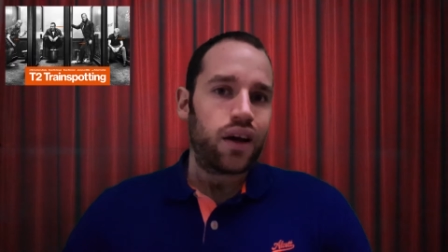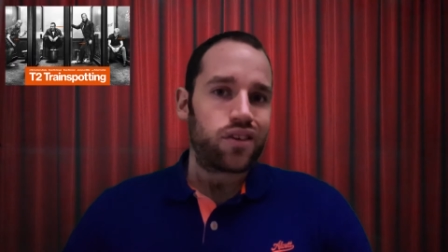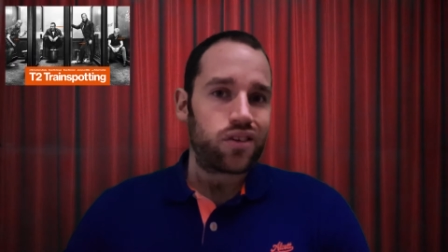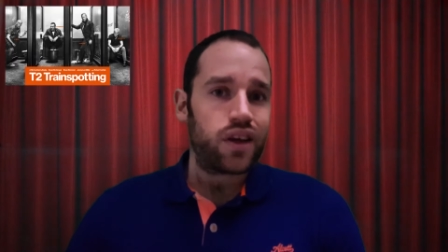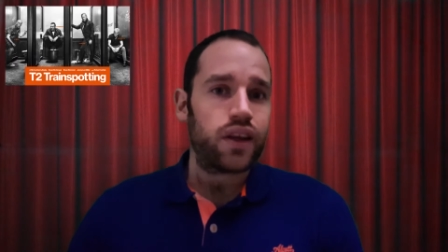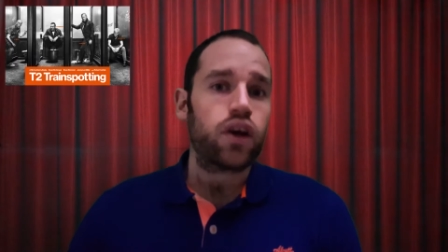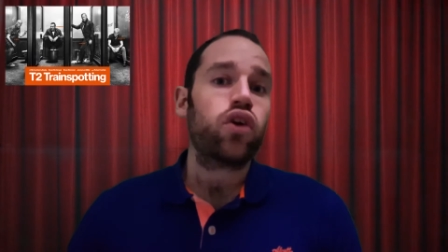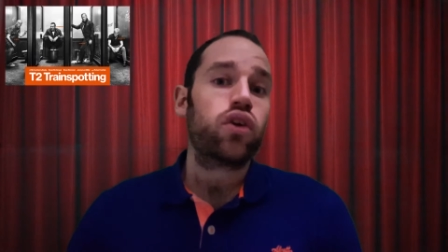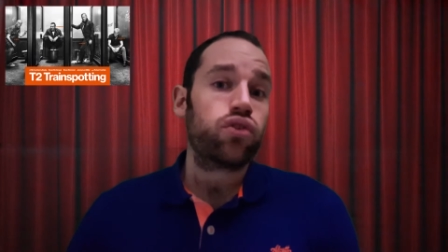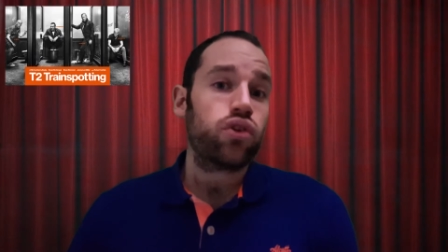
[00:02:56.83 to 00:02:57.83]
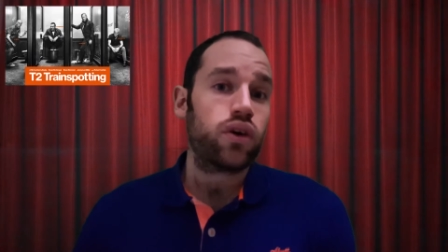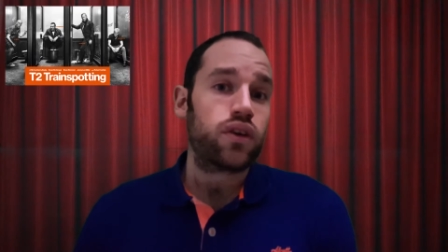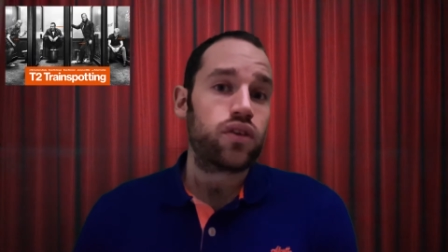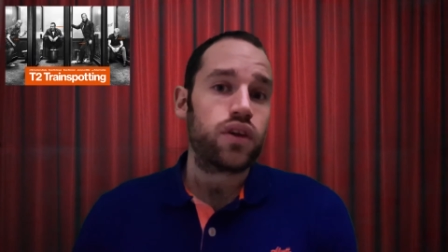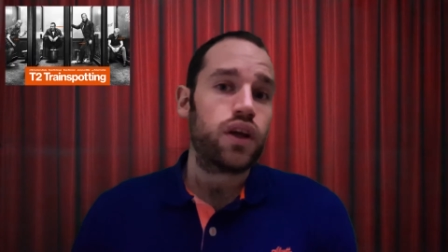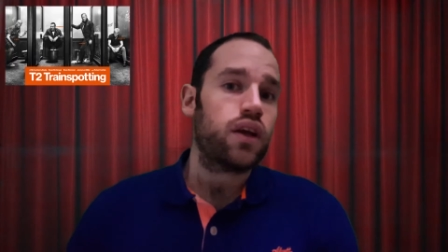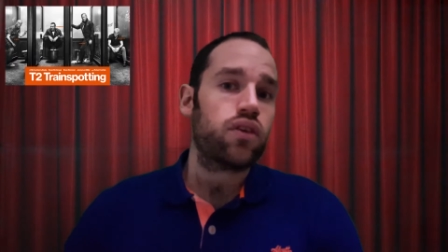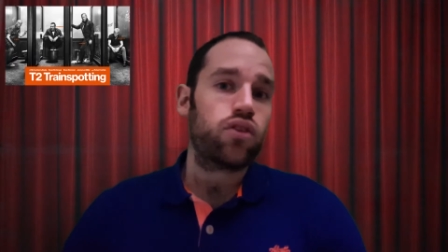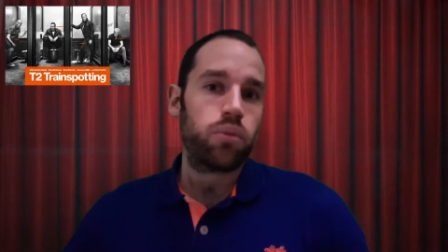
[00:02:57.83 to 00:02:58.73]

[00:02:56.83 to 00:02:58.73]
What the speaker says: as I said, they could have shortened the scene